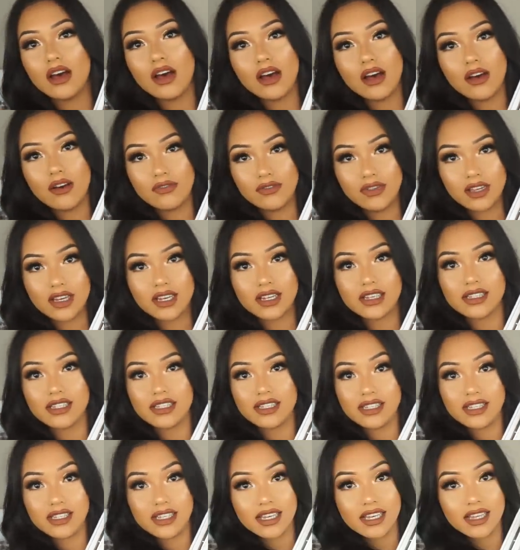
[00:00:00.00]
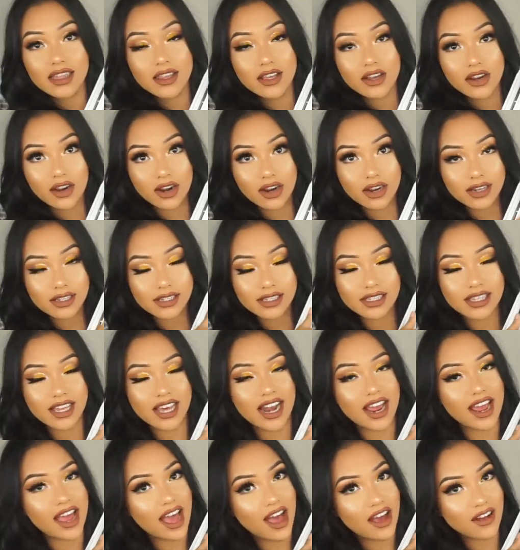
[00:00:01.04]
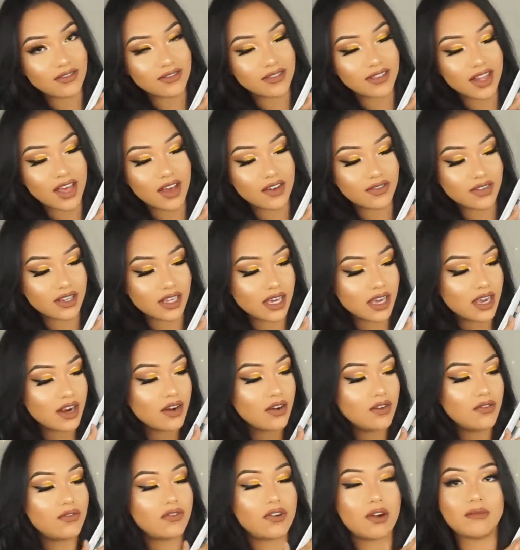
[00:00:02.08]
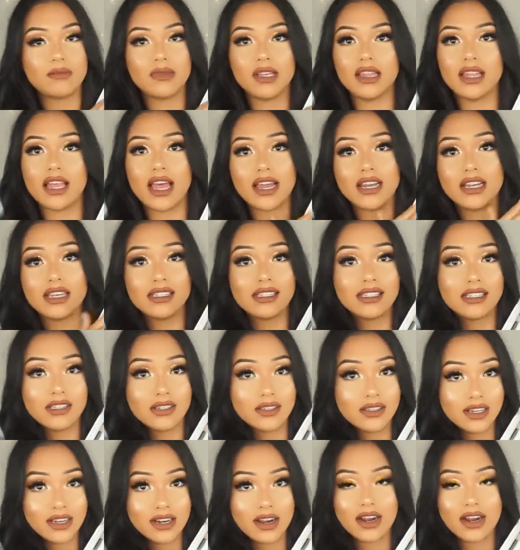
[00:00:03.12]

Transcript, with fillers: of the concealers that I have left here from the lightest to the